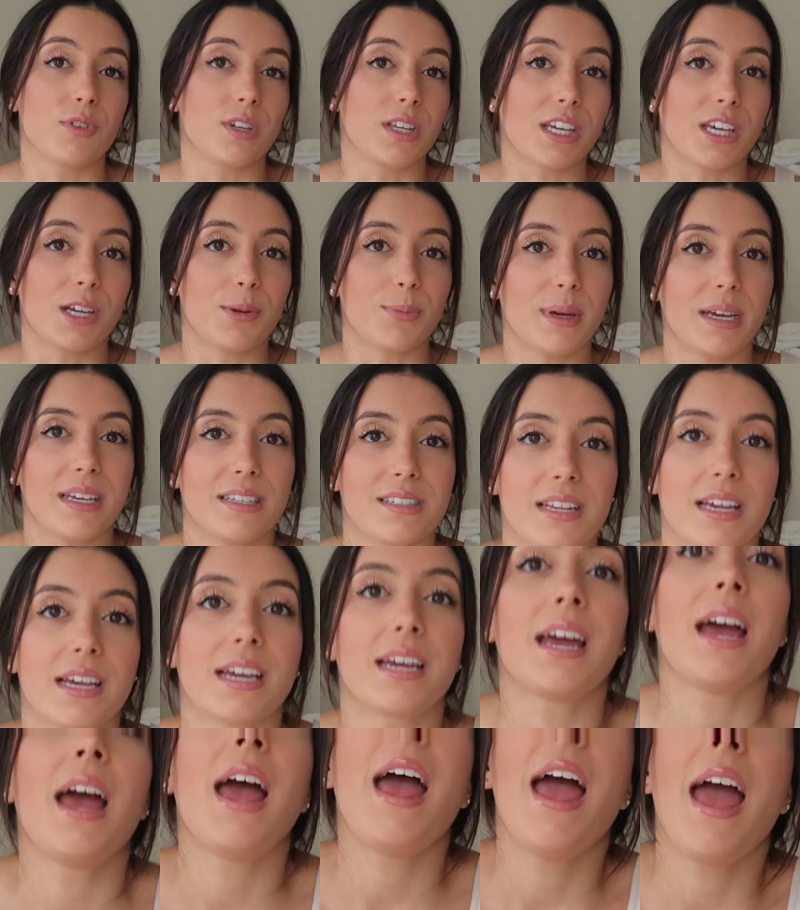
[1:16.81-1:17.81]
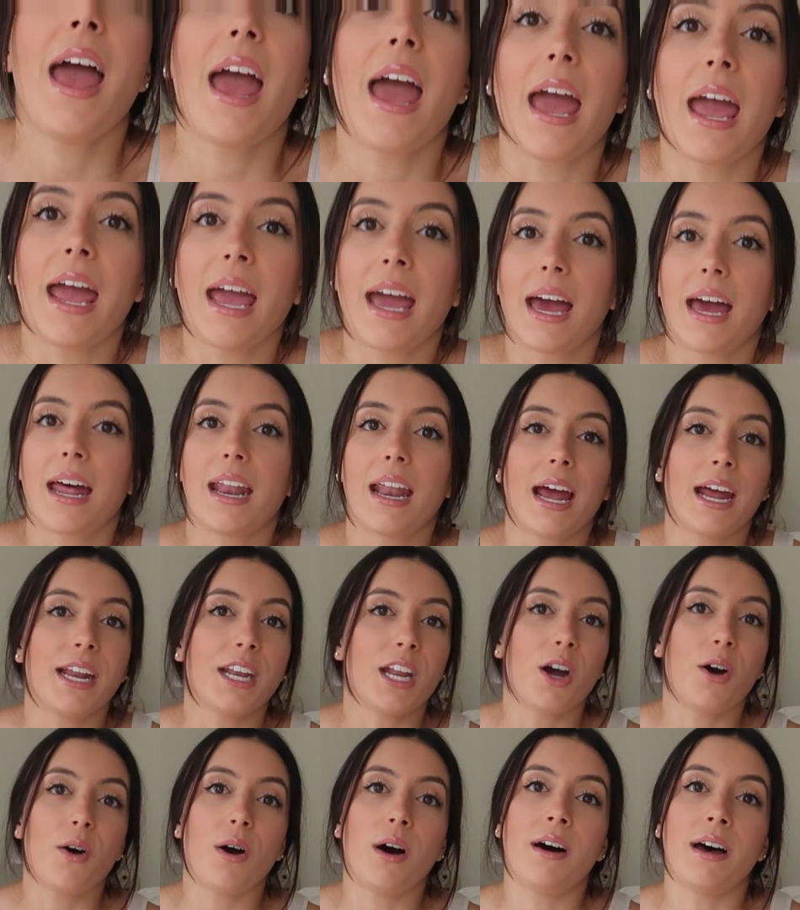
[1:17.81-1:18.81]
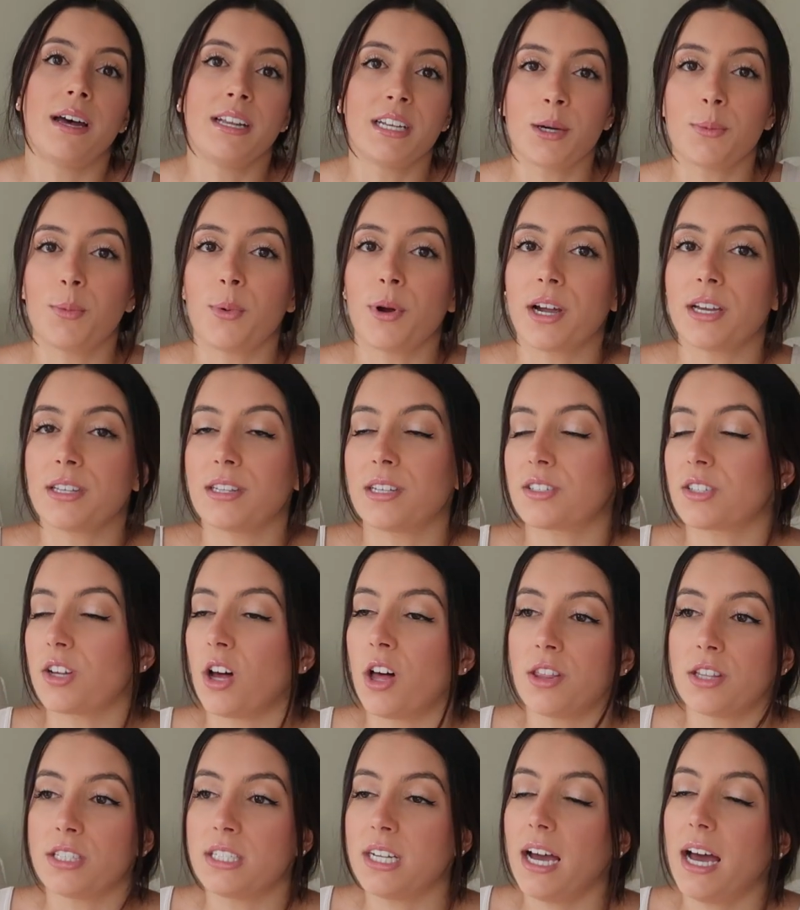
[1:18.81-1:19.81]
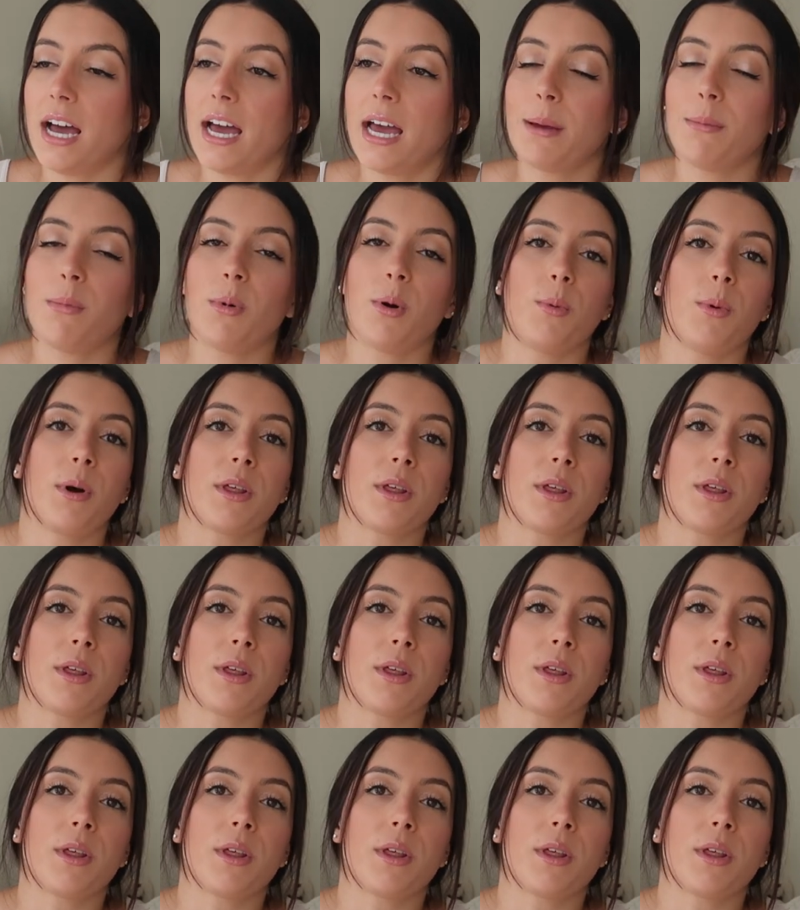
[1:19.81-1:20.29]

really good basic, and I know I'll end up wearing this all the time,